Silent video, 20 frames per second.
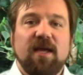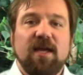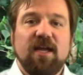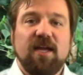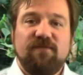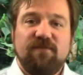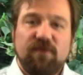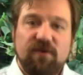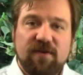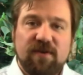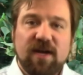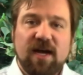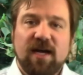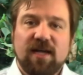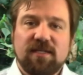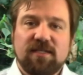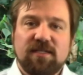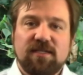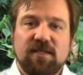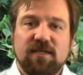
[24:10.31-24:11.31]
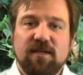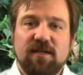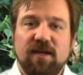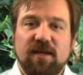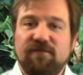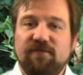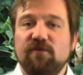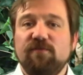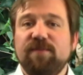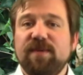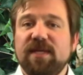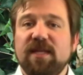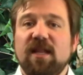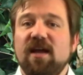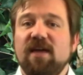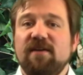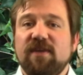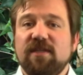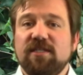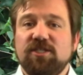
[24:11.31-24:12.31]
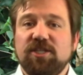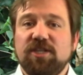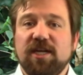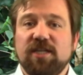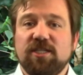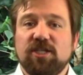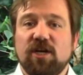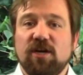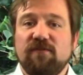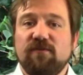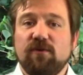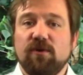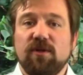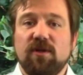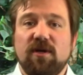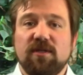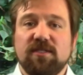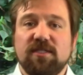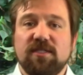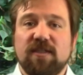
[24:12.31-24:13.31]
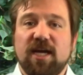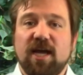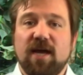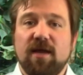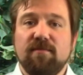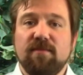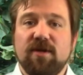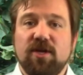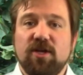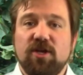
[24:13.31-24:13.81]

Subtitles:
If you've been live on GHR for a long time,